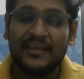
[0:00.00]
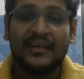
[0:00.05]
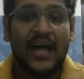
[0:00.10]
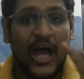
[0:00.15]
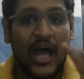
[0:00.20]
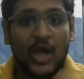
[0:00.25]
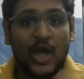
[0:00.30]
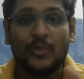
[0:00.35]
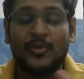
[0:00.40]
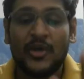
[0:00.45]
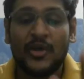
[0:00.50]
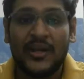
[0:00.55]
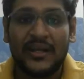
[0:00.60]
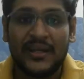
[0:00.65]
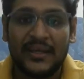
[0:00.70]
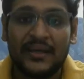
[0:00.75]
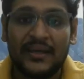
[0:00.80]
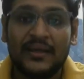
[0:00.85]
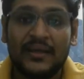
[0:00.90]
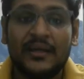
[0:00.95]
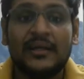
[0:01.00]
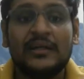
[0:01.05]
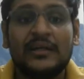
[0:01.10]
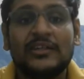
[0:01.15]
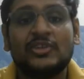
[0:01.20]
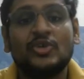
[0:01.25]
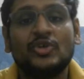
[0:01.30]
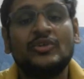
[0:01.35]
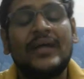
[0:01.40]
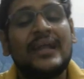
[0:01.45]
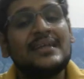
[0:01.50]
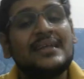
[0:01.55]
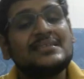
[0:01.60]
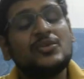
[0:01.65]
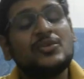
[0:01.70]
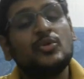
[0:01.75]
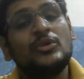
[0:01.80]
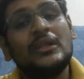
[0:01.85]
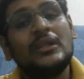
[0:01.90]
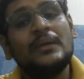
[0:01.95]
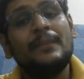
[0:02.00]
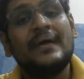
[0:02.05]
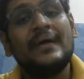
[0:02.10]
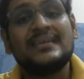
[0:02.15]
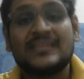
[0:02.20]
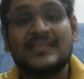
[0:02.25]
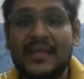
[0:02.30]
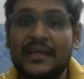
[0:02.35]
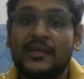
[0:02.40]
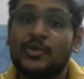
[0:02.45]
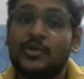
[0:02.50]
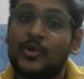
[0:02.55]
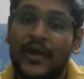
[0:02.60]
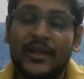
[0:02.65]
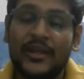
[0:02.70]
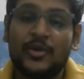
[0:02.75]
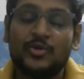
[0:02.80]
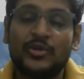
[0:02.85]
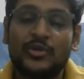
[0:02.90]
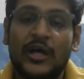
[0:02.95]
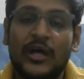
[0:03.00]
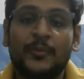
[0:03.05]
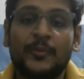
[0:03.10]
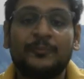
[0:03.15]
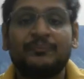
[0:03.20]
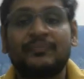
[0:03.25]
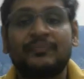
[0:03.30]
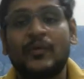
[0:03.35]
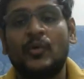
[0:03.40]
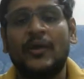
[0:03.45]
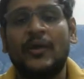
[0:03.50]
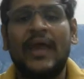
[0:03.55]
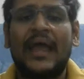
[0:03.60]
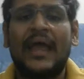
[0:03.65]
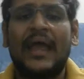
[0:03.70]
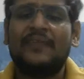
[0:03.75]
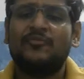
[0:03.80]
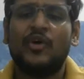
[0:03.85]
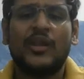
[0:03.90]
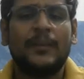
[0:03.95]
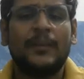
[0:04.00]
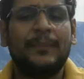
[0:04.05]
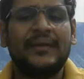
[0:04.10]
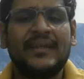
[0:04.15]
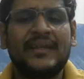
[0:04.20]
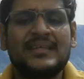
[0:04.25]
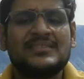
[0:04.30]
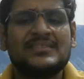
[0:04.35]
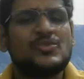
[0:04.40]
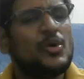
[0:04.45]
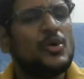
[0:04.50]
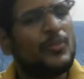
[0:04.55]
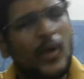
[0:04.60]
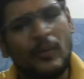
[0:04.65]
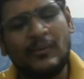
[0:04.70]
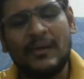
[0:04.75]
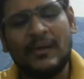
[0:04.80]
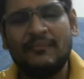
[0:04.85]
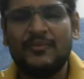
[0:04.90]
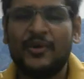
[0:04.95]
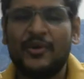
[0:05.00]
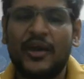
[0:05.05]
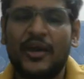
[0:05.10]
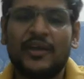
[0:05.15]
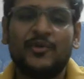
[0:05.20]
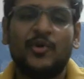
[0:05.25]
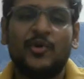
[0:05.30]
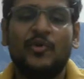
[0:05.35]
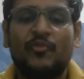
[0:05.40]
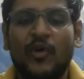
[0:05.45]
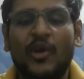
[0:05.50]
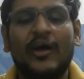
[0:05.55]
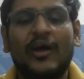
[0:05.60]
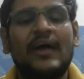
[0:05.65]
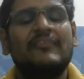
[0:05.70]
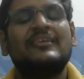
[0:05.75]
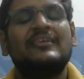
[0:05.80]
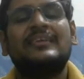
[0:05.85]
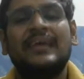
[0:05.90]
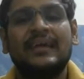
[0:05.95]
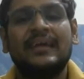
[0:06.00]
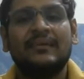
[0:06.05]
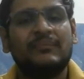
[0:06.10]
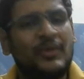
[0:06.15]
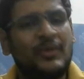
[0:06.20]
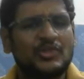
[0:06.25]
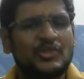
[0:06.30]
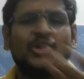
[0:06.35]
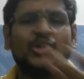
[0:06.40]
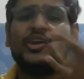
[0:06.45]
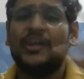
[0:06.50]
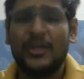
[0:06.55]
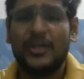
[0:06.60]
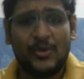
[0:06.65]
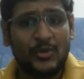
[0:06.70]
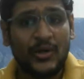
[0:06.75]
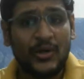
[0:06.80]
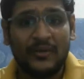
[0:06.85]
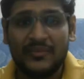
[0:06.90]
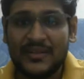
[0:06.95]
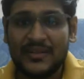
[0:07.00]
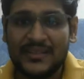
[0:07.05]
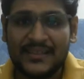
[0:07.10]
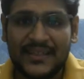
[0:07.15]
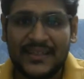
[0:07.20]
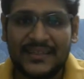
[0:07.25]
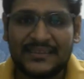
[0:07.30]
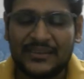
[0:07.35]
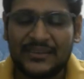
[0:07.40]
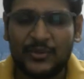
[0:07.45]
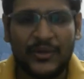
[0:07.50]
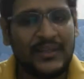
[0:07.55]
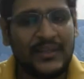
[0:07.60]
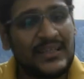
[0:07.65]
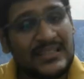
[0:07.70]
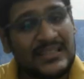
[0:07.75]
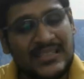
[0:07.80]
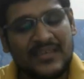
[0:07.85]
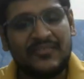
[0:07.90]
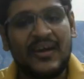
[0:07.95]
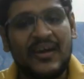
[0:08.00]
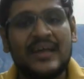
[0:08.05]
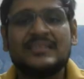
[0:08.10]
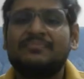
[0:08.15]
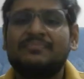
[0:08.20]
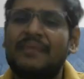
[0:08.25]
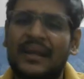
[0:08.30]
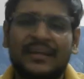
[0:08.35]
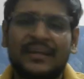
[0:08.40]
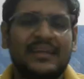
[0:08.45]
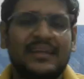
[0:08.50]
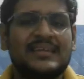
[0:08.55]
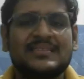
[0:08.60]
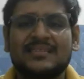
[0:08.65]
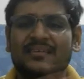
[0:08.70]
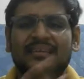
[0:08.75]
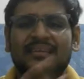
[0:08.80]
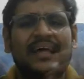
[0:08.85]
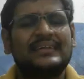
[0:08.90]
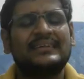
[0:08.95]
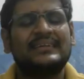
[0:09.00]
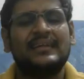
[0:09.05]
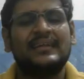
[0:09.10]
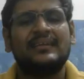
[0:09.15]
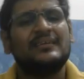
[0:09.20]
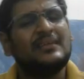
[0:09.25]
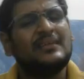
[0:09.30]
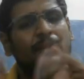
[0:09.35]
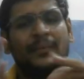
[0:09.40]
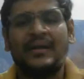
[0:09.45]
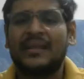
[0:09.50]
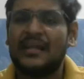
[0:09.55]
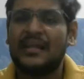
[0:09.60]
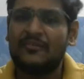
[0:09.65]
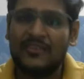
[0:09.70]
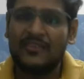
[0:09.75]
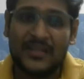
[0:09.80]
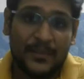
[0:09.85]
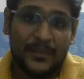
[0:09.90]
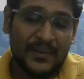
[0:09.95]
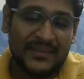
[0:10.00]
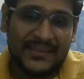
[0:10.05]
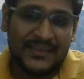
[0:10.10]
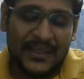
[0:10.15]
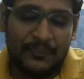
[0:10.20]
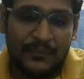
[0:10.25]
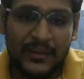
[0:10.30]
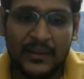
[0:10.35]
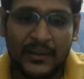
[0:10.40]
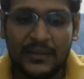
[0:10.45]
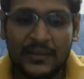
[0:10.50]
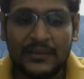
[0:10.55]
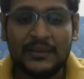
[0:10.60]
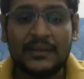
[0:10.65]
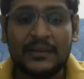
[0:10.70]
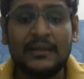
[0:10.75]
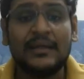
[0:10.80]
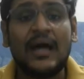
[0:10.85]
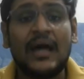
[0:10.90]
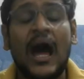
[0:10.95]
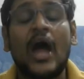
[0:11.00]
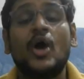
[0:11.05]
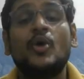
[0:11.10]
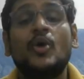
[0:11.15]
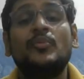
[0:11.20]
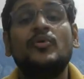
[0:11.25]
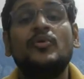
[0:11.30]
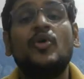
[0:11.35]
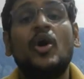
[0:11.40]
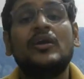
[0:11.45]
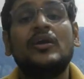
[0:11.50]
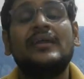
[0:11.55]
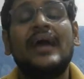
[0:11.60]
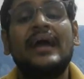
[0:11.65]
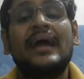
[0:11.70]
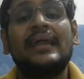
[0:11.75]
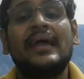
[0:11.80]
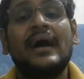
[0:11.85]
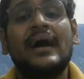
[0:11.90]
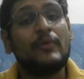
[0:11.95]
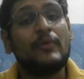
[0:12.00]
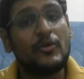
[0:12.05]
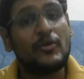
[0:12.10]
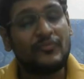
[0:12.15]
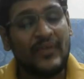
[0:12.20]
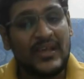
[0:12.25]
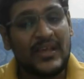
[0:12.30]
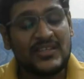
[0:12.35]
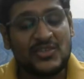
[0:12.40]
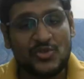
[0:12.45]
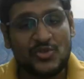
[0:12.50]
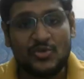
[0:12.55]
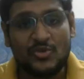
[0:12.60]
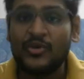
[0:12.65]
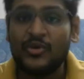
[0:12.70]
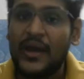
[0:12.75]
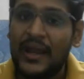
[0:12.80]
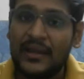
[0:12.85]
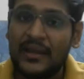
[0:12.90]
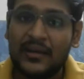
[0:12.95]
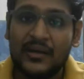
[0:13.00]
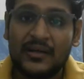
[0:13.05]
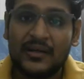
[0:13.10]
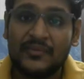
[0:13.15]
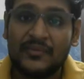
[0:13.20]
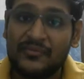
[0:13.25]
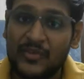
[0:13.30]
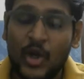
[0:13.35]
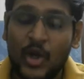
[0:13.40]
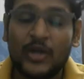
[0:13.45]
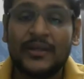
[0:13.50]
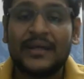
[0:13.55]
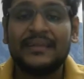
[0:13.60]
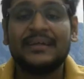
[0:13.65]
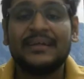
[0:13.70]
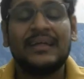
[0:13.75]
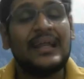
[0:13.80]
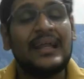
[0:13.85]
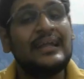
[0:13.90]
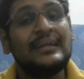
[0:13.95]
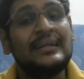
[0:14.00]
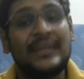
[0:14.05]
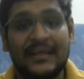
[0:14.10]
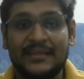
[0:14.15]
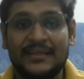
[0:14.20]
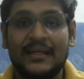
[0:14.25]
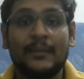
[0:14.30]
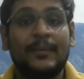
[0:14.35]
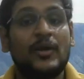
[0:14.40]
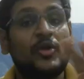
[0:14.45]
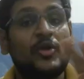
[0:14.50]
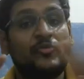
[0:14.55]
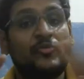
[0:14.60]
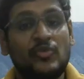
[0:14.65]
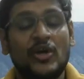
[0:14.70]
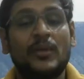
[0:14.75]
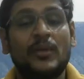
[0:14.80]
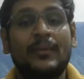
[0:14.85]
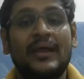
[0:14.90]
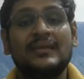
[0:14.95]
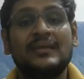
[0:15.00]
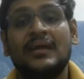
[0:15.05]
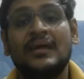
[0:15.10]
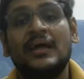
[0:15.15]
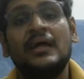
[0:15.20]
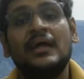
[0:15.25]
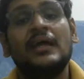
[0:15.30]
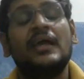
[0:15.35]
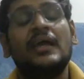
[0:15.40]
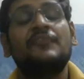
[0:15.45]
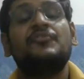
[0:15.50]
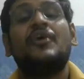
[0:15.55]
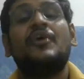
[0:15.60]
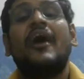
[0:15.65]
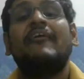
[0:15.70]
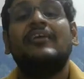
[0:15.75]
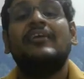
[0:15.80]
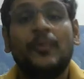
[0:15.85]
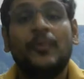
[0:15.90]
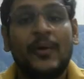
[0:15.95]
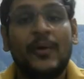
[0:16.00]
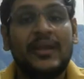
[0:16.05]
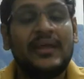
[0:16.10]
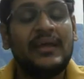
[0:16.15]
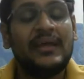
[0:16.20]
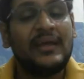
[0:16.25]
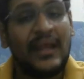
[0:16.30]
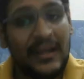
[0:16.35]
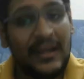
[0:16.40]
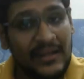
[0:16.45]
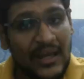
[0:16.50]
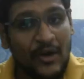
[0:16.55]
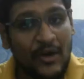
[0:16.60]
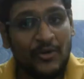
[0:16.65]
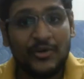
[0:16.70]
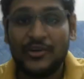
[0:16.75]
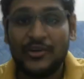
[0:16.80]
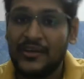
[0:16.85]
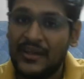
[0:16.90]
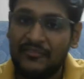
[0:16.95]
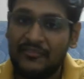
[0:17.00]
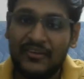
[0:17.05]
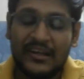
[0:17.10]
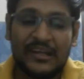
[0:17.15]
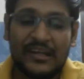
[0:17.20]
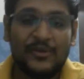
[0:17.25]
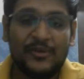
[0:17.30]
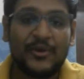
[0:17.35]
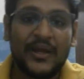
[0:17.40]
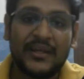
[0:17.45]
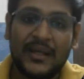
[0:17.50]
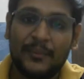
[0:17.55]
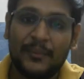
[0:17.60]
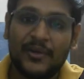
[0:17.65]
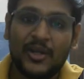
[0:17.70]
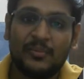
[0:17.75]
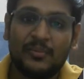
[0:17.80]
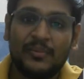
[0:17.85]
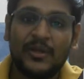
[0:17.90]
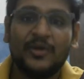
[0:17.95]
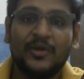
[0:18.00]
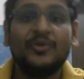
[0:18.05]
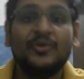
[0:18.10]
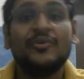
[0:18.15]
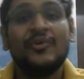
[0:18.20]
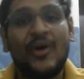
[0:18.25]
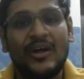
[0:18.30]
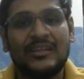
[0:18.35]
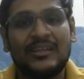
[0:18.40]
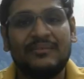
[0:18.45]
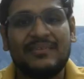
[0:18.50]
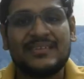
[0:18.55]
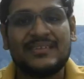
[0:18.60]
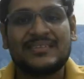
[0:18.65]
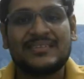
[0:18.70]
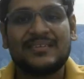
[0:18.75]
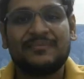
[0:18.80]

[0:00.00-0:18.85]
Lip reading: I hope you are getting. So that is the only best thing you can do now, okay? And for repeaters, no problem, you can go for everything because already you covered the things, okay? Just revise, practice, that's it, the material will remain same. I hope you got the idea phase 2 and non-technical and technical part of your branch. If you have any query, any doubt, definitely you can comment down below. All the best.